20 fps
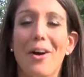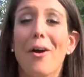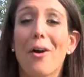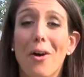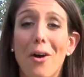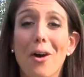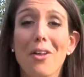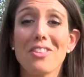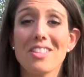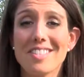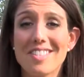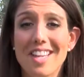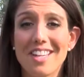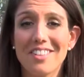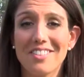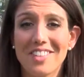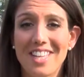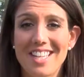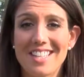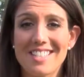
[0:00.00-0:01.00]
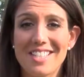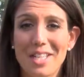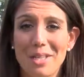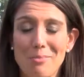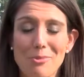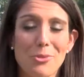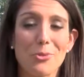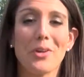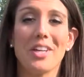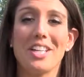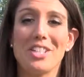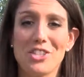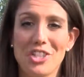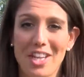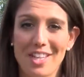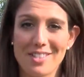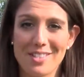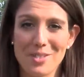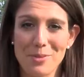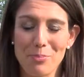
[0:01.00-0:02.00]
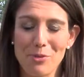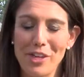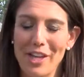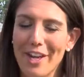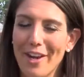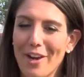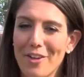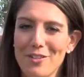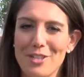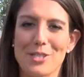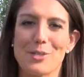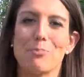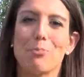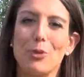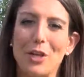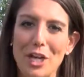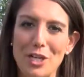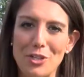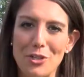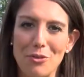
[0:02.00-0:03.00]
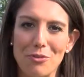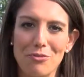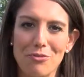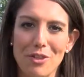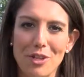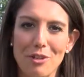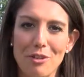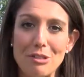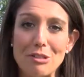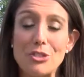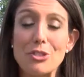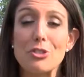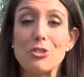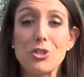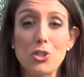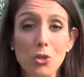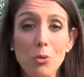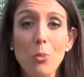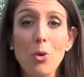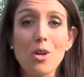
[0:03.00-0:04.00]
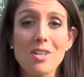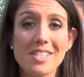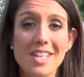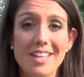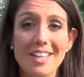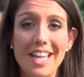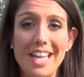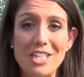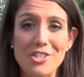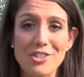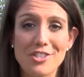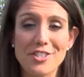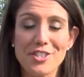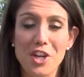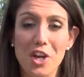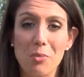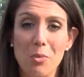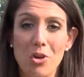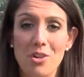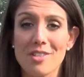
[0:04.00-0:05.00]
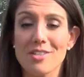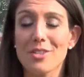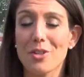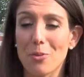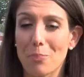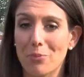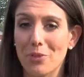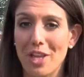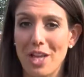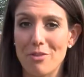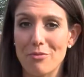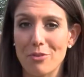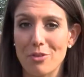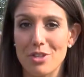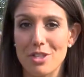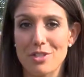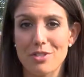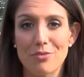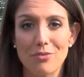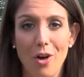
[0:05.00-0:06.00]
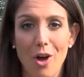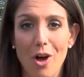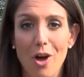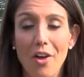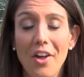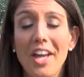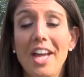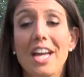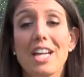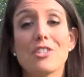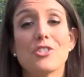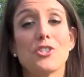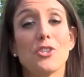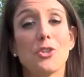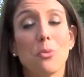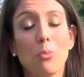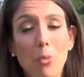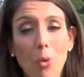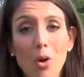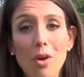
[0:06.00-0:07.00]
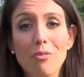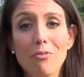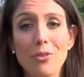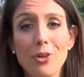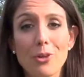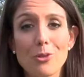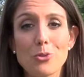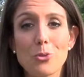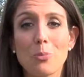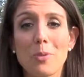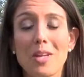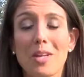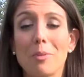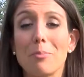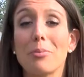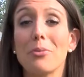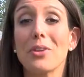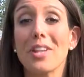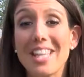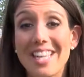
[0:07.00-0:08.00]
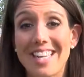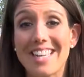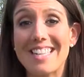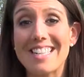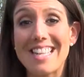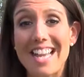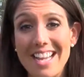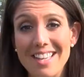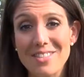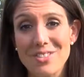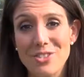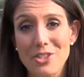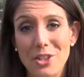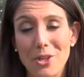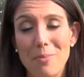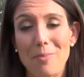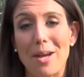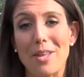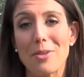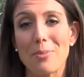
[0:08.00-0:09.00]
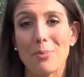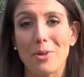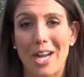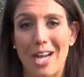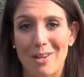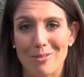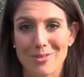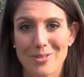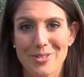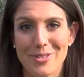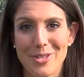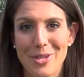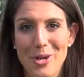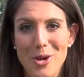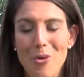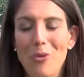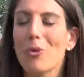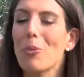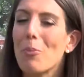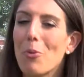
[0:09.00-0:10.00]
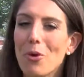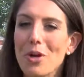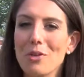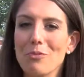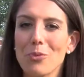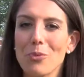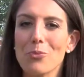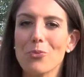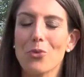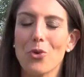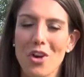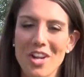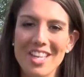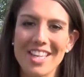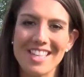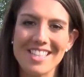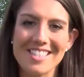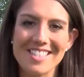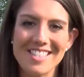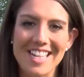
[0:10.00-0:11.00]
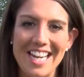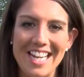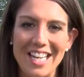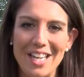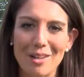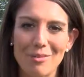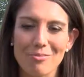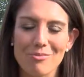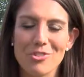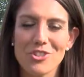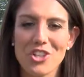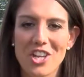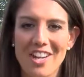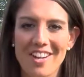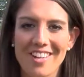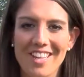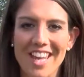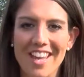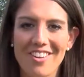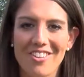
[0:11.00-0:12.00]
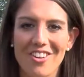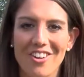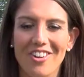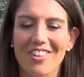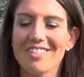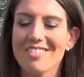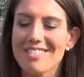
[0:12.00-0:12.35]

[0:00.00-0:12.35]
all the Senate League teams will get a chance to play on these brand new fields. Two more dedication ceremonies are planned for this fall, and two more fields will be completed next year by the Browns. Reporting from Roye Kidd Stadium, Shannon Kantner,